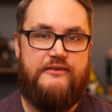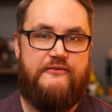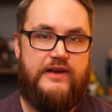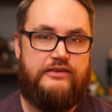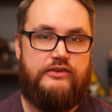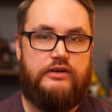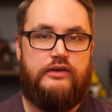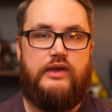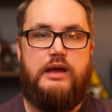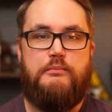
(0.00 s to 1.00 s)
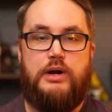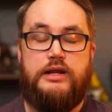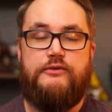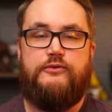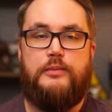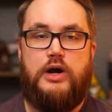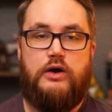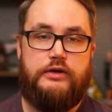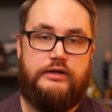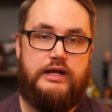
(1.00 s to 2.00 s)
investors and money from
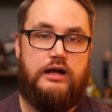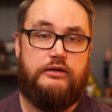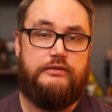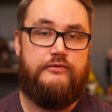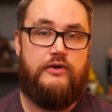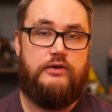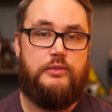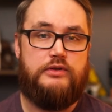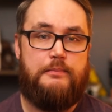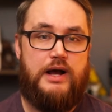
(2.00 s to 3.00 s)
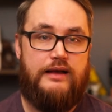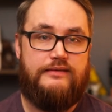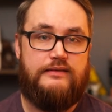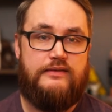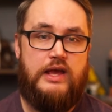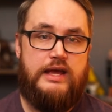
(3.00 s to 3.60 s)
$100 refundable deposits